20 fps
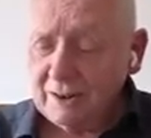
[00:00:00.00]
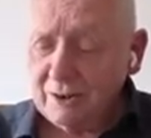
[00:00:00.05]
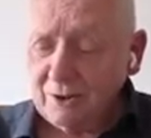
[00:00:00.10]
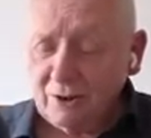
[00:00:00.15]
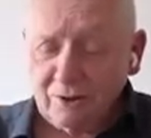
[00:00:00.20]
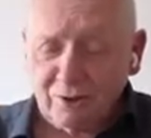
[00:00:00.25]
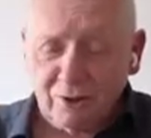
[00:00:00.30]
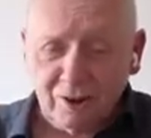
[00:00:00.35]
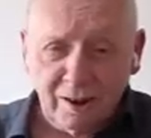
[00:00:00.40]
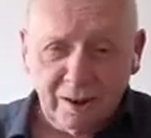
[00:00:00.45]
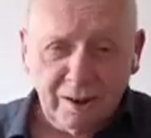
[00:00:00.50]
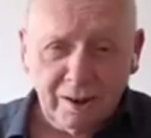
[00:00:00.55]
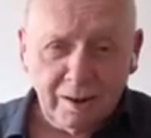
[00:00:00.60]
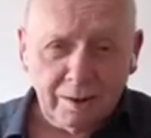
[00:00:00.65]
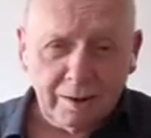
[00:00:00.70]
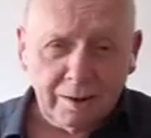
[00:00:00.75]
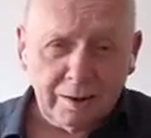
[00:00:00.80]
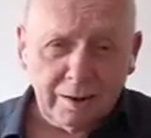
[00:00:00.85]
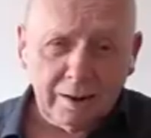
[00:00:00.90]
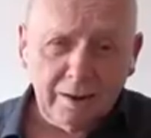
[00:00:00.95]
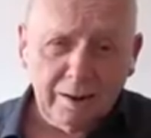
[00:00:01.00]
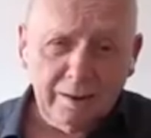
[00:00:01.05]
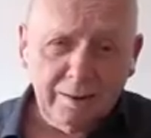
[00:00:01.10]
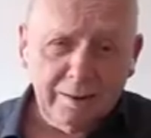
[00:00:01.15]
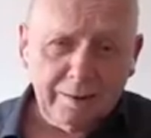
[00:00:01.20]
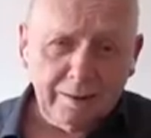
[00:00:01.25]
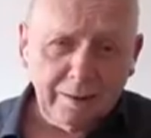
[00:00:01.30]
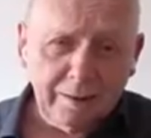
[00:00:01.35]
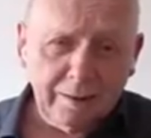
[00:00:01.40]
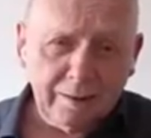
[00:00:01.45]
technically
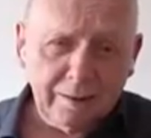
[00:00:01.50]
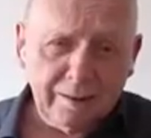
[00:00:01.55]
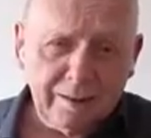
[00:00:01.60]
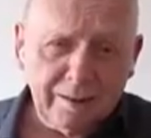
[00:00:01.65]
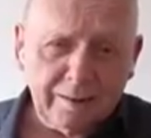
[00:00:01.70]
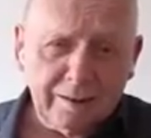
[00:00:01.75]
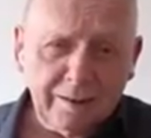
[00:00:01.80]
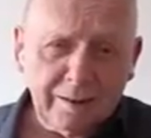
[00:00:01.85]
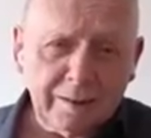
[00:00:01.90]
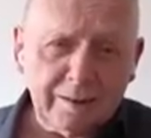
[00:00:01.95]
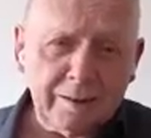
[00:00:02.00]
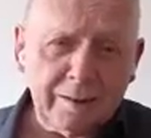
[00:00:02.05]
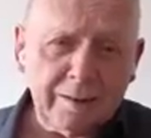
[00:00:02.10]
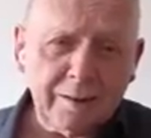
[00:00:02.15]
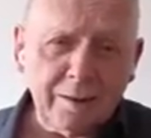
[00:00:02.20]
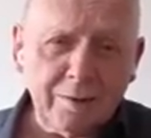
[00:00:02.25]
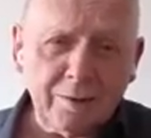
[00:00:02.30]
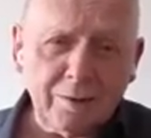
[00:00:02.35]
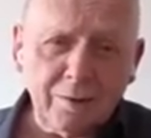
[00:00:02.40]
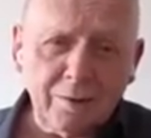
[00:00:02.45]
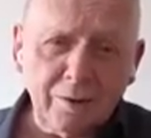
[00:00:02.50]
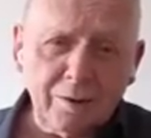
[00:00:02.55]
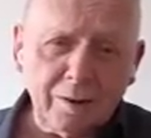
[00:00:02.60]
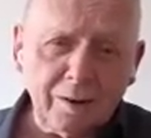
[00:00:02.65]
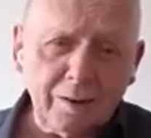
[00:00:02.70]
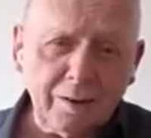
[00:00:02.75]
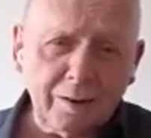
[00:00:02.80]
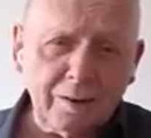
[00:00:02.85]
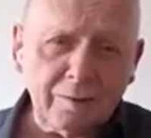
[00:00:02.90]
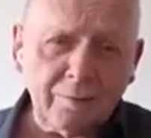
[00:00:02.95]
easier, technically
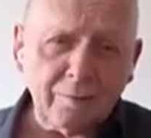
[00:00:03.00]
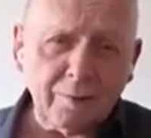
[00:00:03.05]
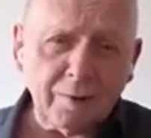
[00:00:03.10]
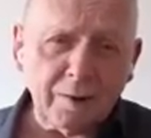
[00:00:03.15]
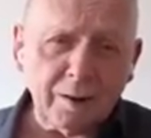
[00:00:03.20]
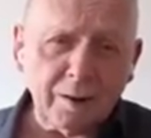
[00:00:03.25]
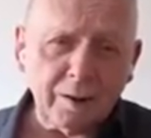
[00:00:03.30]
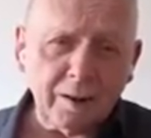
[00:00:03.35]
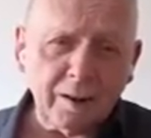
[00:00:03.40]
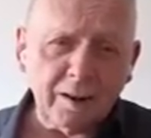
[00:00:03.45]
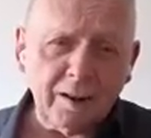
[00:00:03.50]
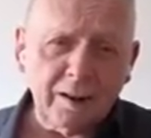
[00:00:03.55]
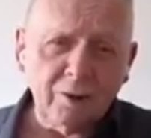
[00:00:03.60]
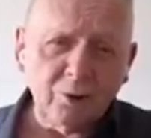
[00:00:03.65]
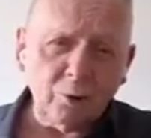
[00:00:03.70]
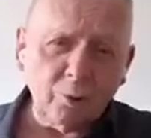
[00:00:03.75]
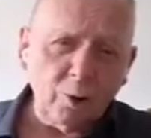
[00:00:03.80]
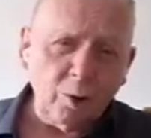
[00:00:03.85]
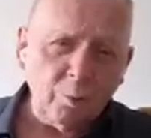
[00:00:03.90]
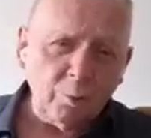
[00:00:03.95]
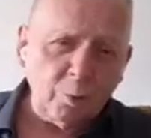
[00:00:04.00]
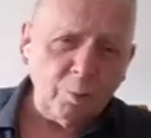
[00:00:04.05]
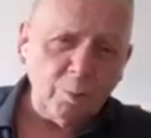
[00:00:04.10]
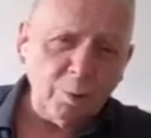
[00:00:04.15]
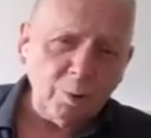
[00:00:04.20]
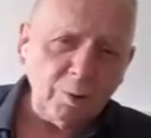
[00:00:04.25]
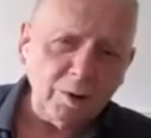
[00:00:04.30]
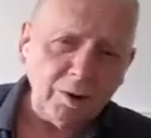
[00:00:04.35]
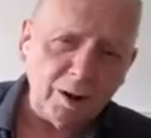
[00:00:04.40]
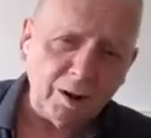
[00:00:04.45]
kind of
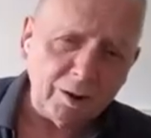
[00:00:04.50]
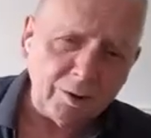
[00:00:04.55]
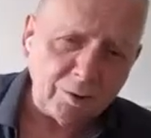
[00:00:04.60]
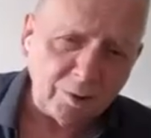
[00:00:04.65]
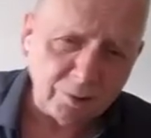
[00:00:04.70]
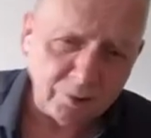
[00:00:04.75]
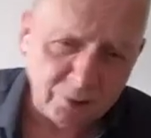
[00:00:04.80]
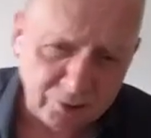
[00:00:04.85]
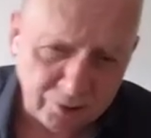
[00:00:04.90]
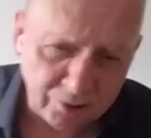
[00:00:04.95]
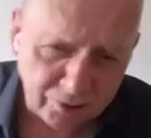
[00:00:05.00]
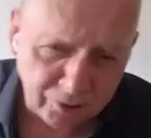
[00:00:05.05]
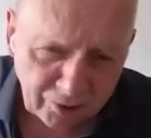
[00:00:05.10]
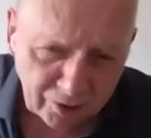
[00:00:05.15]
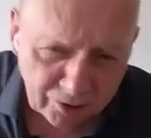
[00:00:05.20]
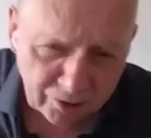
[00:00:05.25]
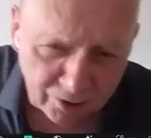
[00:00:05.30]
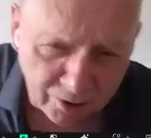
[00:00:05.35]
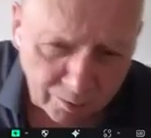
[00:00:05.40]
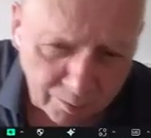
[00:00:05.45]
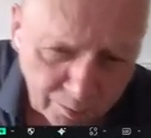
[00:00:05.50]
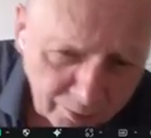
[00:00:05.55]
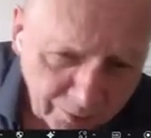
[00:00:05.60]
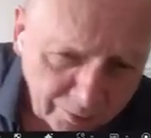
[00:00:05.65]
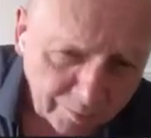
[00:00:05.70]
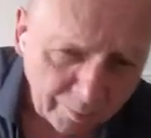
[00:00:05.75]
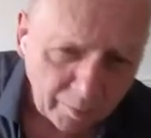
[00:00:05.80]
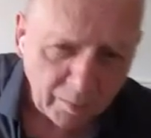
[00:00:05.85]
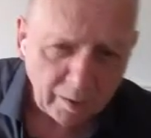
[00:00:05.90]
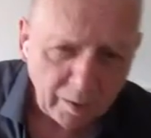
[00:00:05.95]
interoperable across
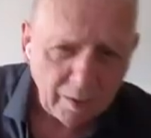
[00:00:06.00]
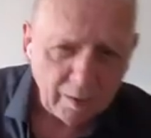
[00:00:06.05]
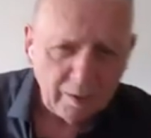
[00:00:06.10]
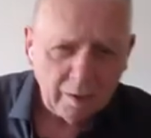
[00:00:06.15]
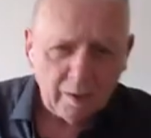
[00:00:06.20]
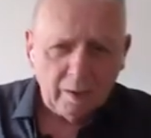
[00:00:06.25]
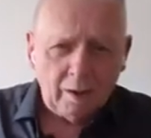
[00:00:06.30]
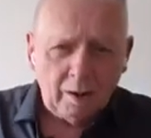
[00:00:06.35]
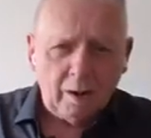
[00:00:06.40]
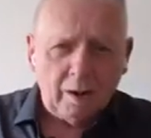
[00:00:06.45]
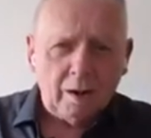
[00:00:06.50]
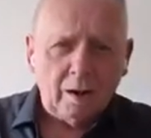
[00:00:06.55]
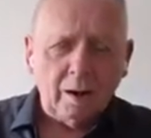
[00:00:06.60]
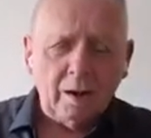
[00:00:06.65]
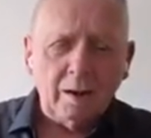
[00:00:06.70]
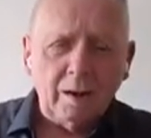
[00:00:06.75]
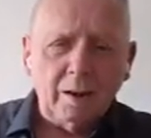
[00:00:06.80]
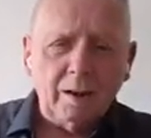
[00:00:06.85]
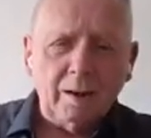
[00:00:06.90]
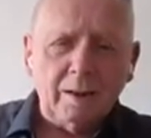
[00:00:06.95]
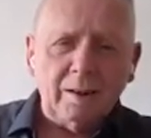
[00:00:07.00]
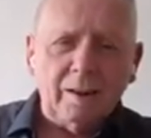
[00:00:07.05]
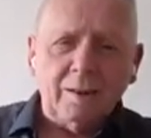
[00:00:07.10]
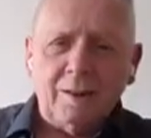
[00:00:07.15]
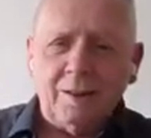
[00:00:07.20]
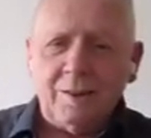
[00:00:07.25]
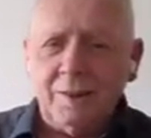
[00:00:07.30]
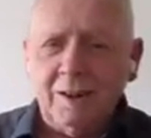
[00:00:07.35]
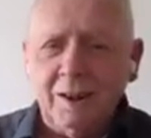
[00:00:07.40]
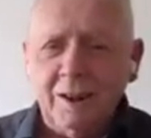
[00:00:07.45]
systems. Now
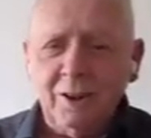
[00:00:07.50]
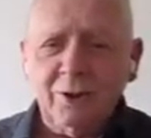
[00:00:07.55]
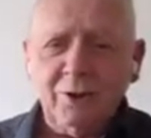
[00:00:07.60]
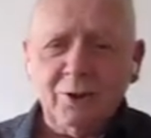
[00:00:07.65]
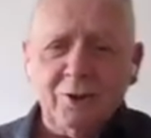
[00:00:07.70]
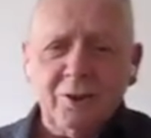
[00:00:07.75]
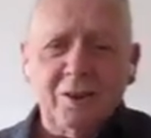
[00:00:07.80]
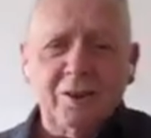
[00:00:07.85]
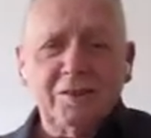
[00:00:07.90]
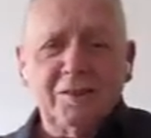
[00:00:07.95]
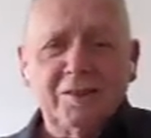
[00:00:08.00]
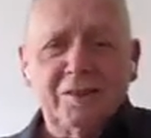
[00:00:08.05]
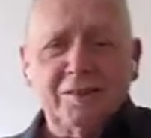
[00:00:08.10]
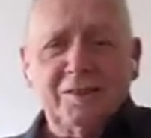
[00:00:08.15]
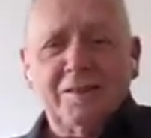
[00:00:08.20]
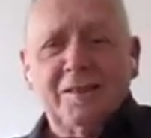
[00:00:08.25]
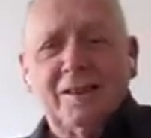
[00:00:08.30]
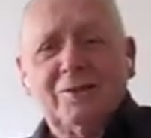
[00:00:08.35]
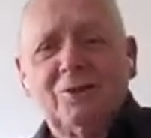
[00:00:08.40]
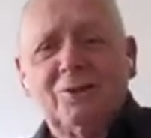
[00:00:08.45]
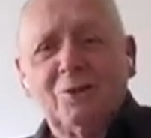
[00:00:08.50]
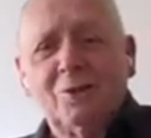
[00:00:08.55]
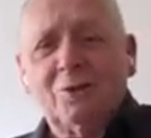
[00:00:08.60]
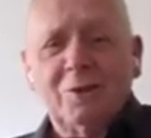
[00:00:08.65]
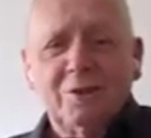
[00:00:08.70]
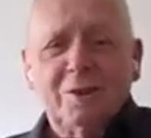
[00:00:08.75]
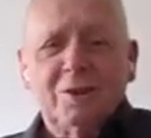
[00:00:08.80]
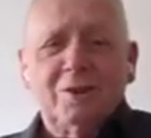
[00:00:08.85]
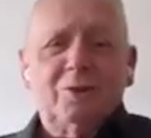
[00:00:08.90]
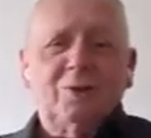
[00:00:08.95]
the thing is, that's not
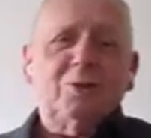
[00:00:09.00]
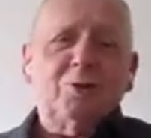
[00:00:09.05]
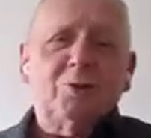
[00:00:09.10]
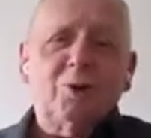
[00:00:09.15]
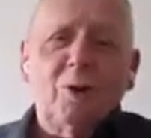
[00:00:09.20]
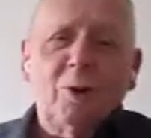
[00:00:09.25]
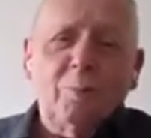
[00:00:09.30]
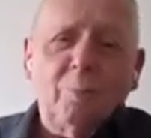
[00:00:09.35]
an easy job,